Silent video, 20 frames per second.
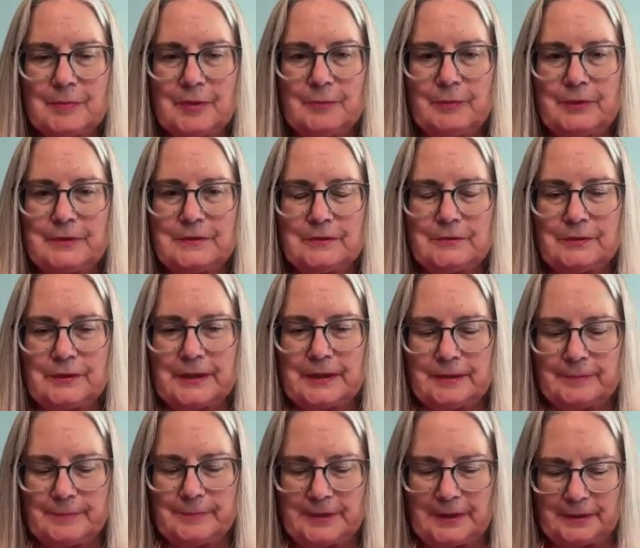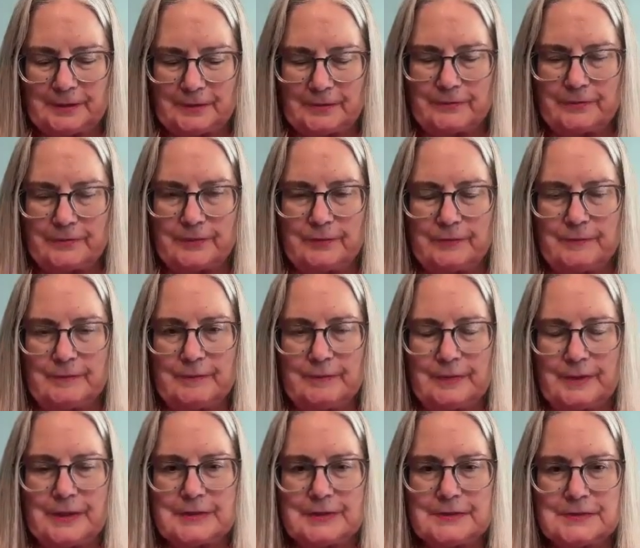but we don't let them take over
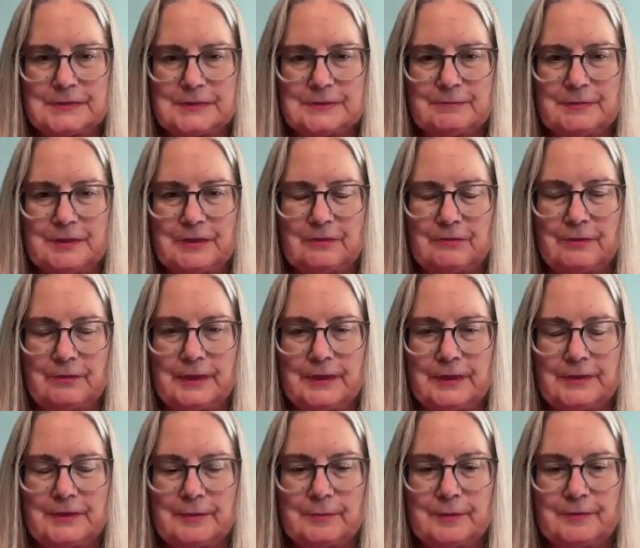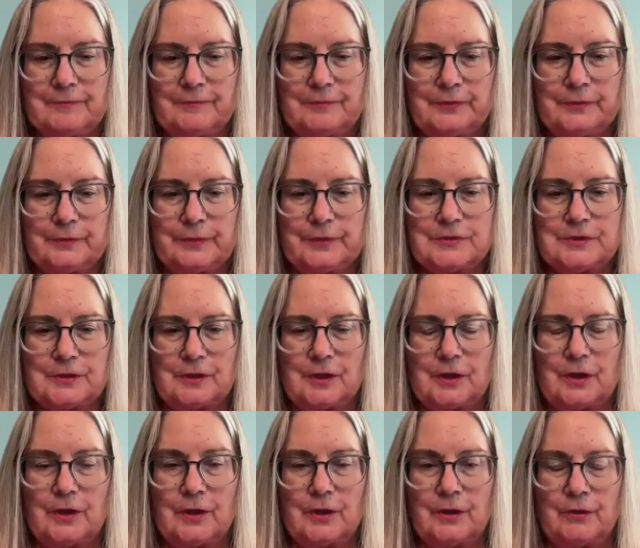us. We don't let them influence
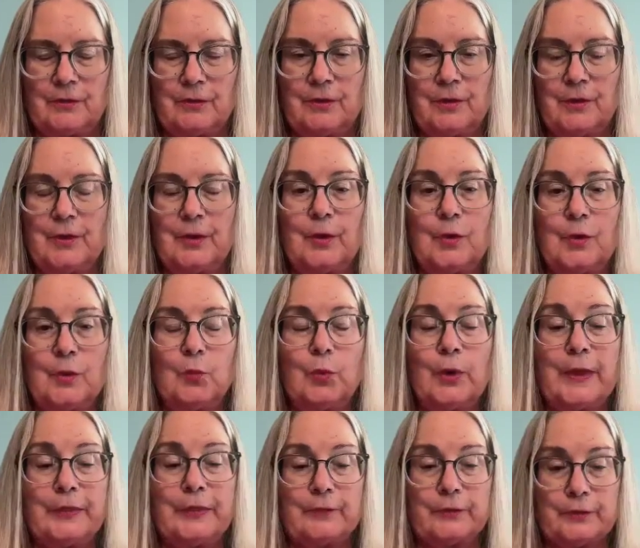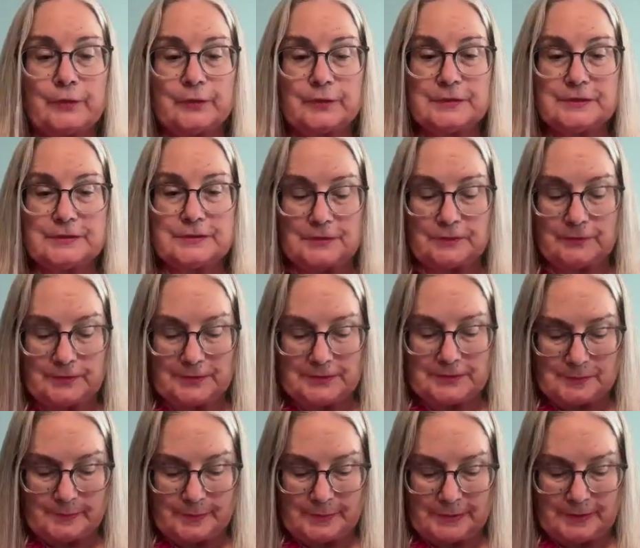our weather, so to
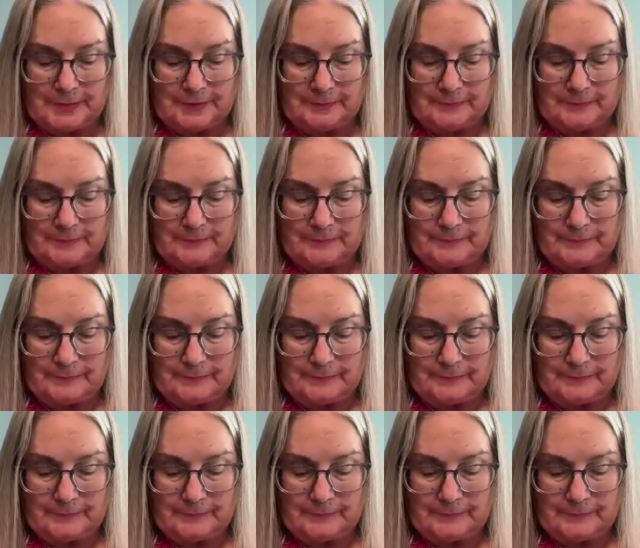speak.